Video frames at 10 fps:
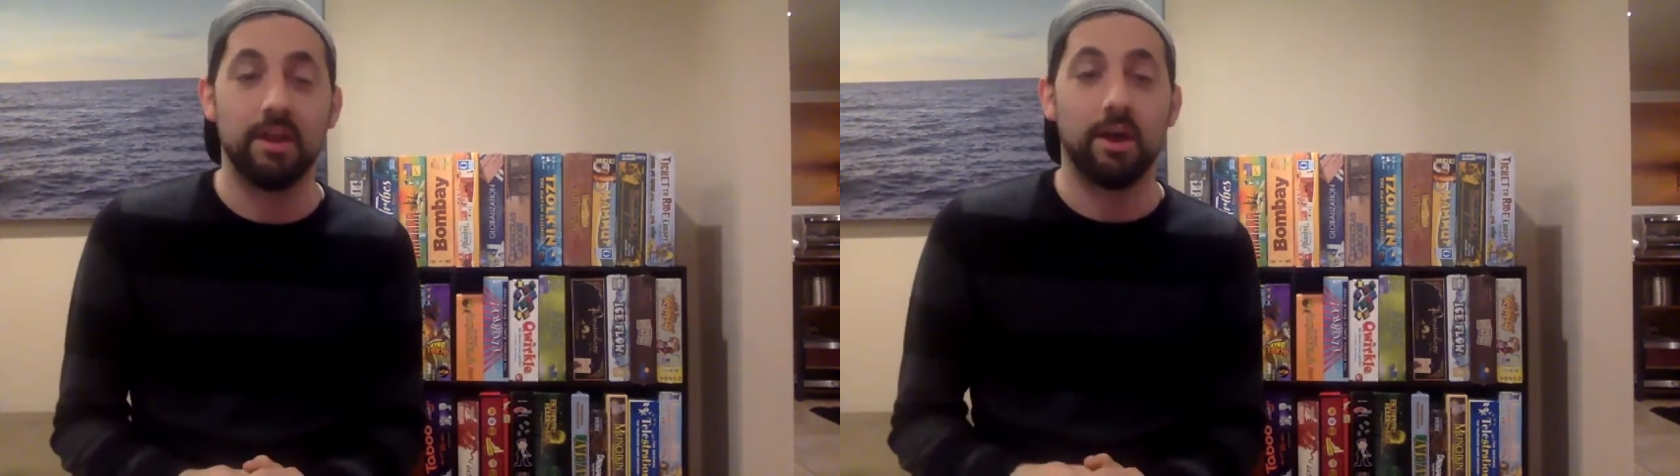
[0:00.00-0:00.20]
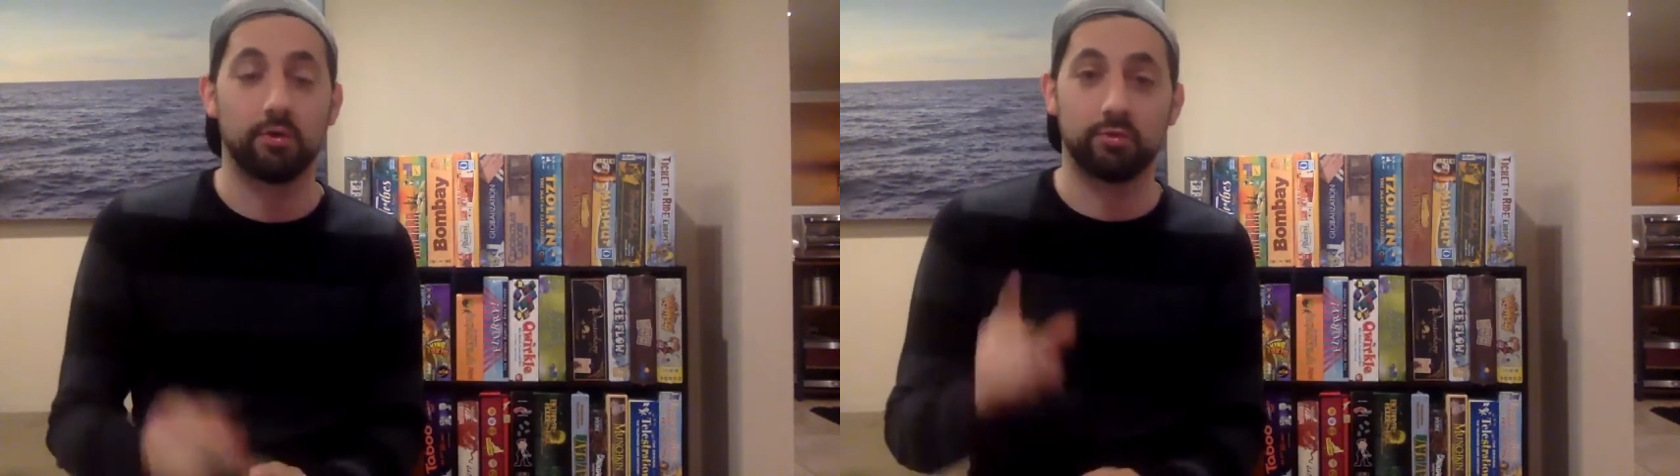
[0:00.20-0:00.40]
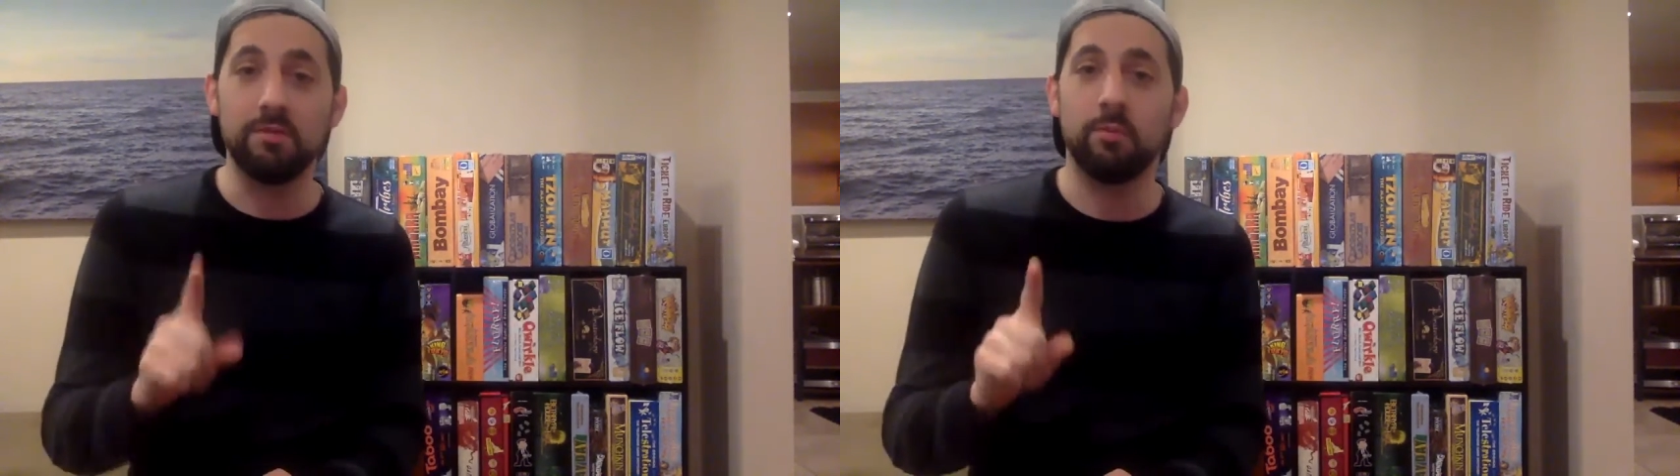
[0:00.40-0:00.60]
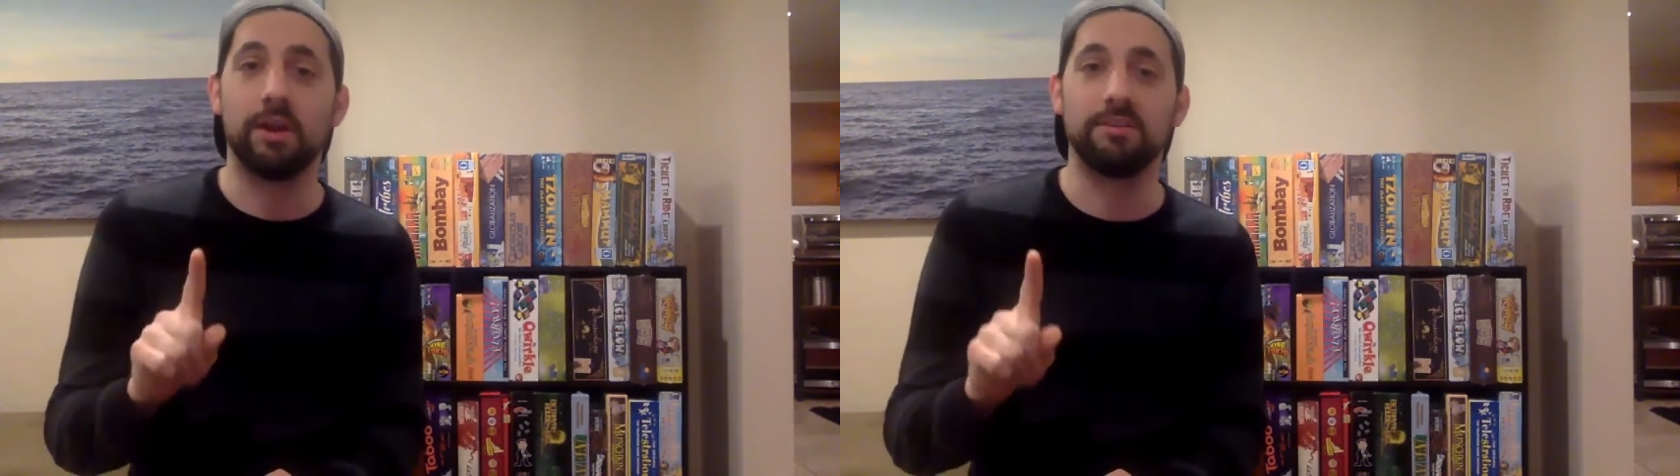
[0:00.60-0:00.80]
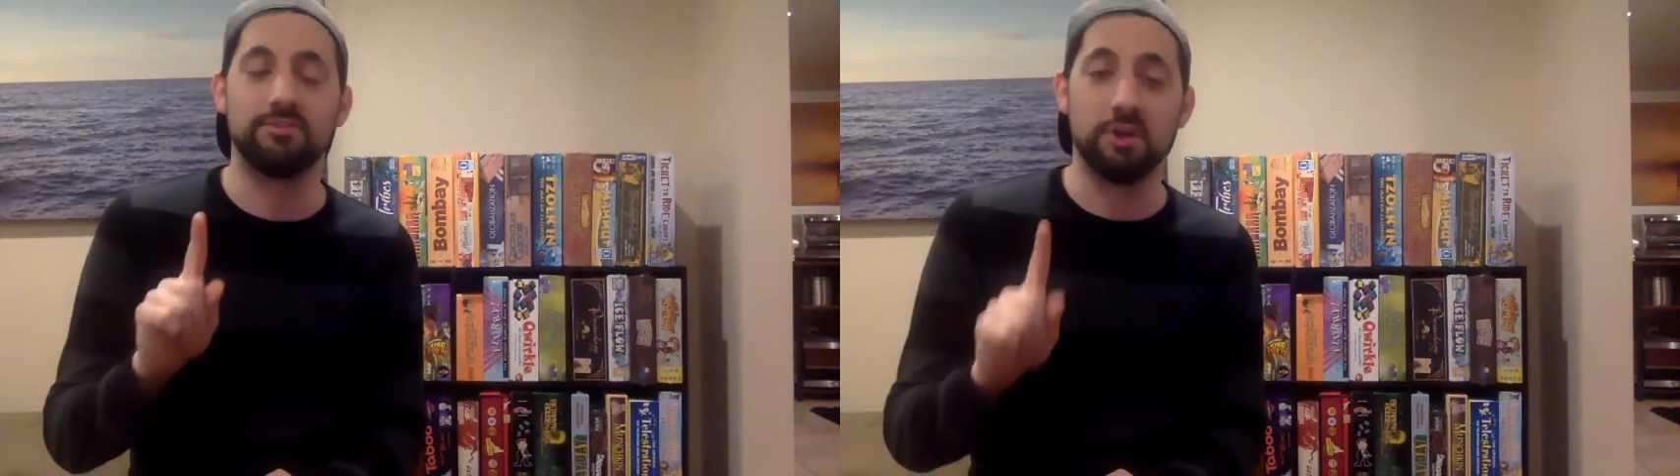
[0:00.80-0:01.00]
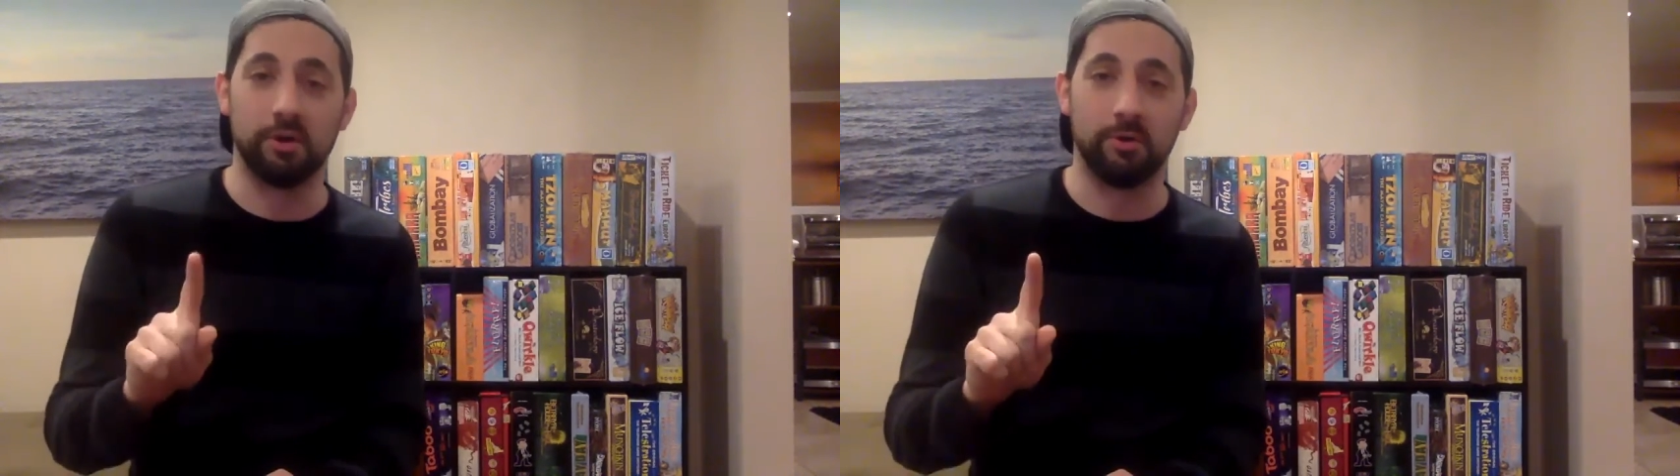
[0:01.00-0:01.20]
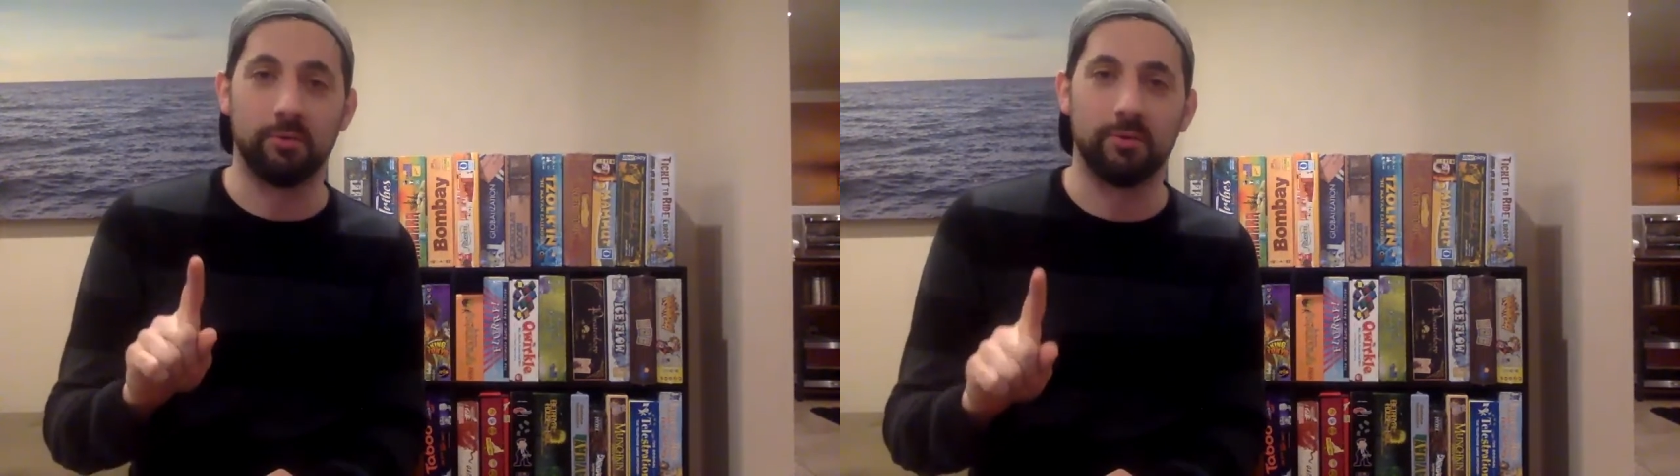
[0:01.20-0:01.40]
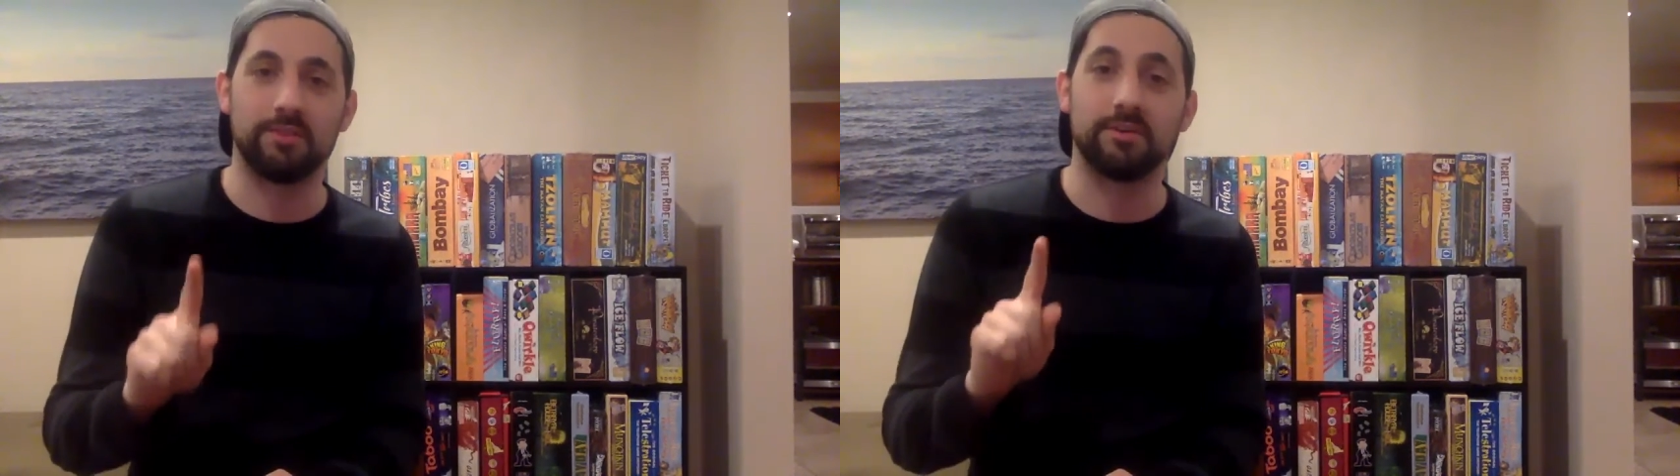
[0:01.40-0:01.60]
A great way to know
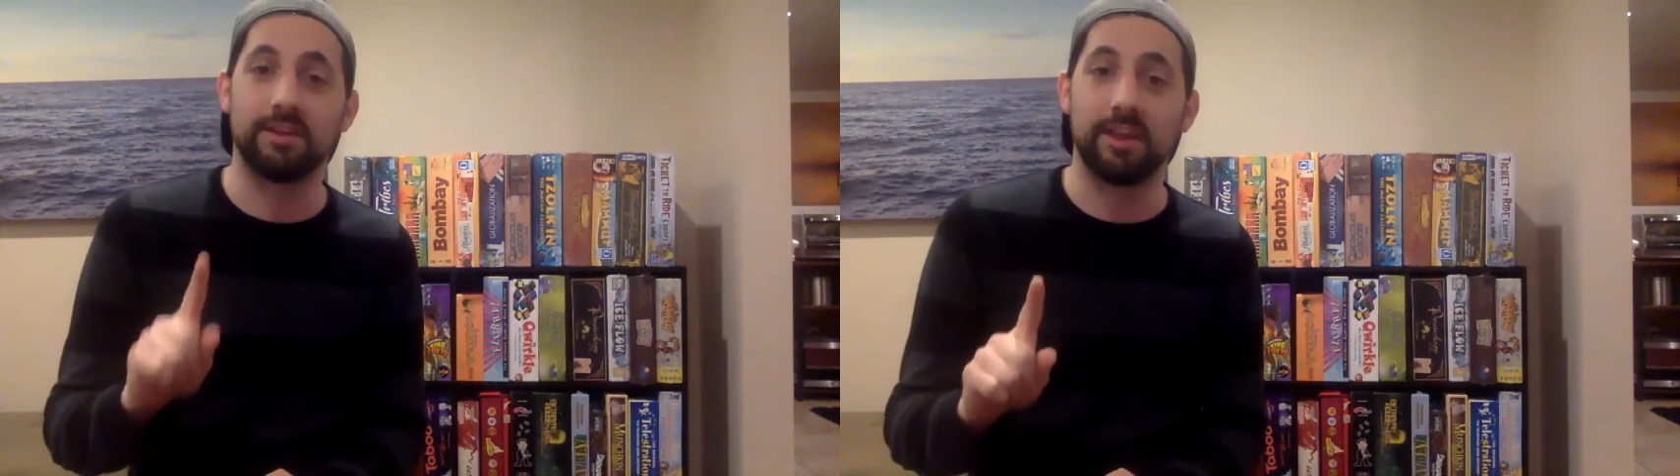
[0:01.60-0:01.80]
whether a